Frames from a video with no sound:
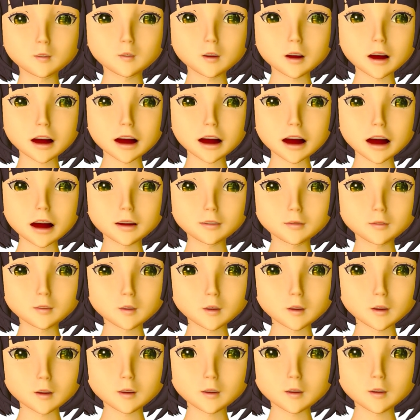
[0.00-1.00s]
So we can have
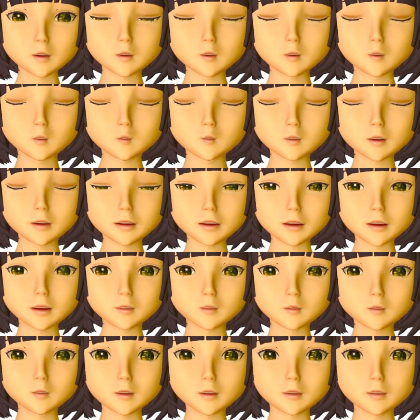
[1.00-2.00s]

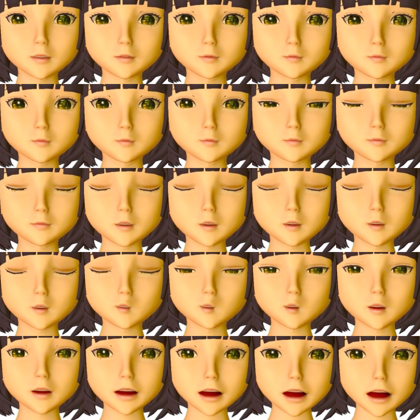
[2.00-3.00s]
oishiku,
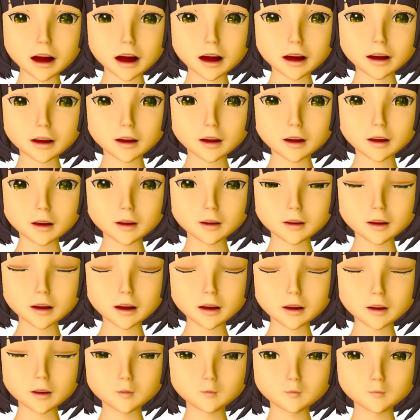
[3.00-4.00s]

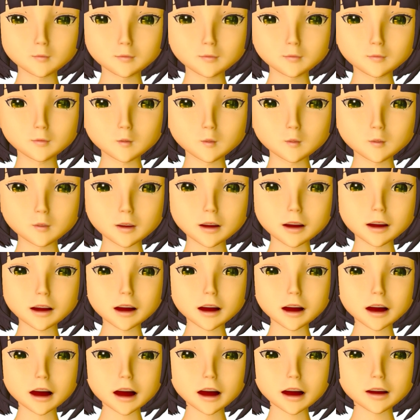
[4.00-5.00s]
oishikatta, or
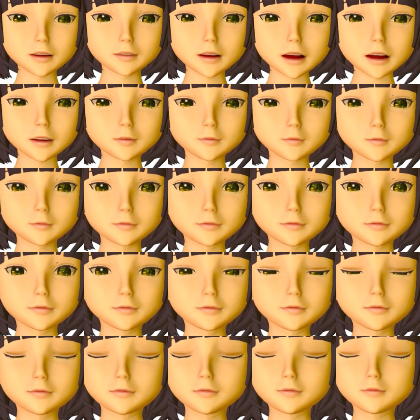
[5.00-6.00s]
oishikereba.
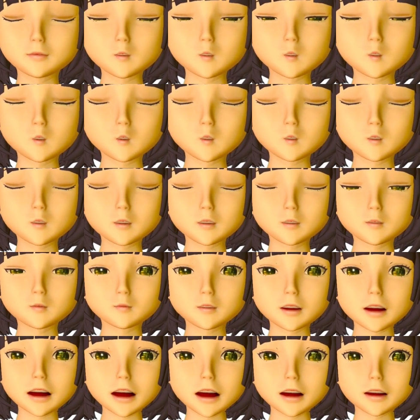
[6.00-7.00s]

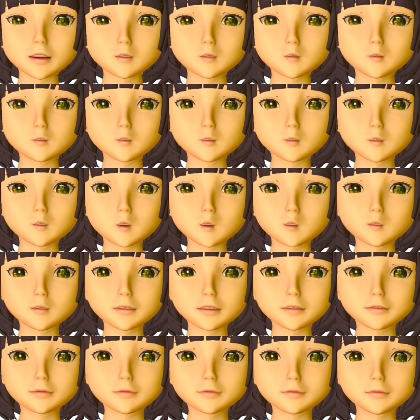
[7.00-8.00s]
Or we can
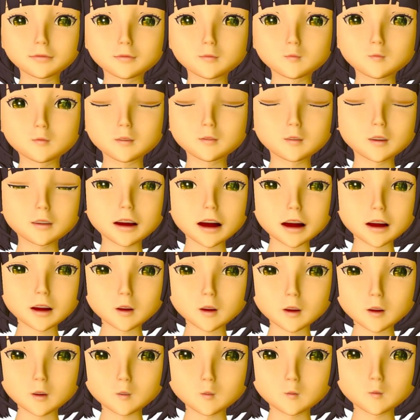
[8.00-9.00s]
drop the
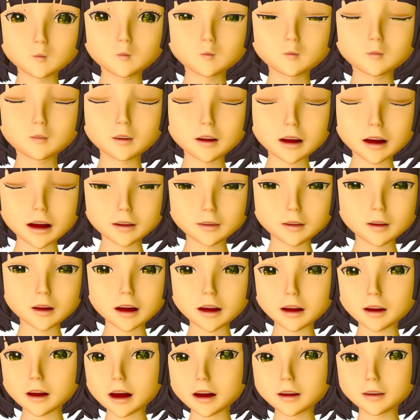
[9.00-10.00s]
I
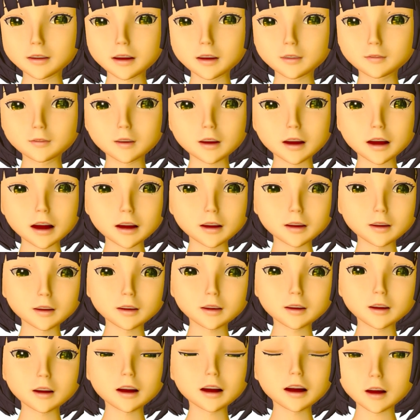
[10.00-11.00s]
altogether and add something
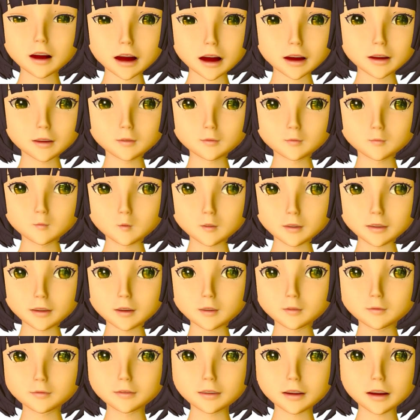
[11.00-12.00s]
else, as for
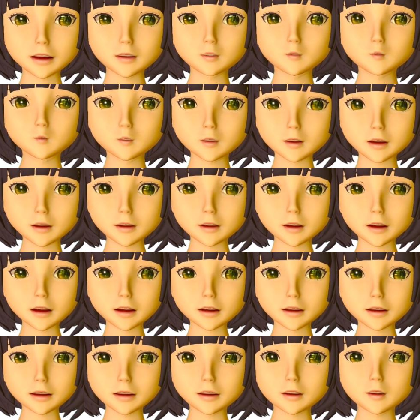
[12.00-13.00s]
example in
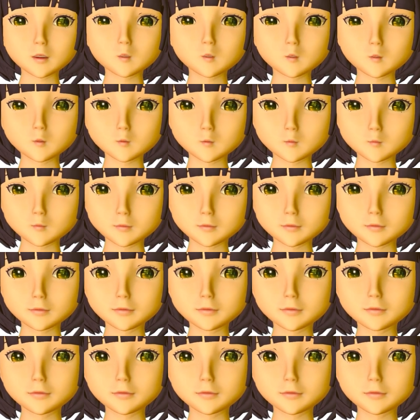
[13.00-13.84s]
oishiso.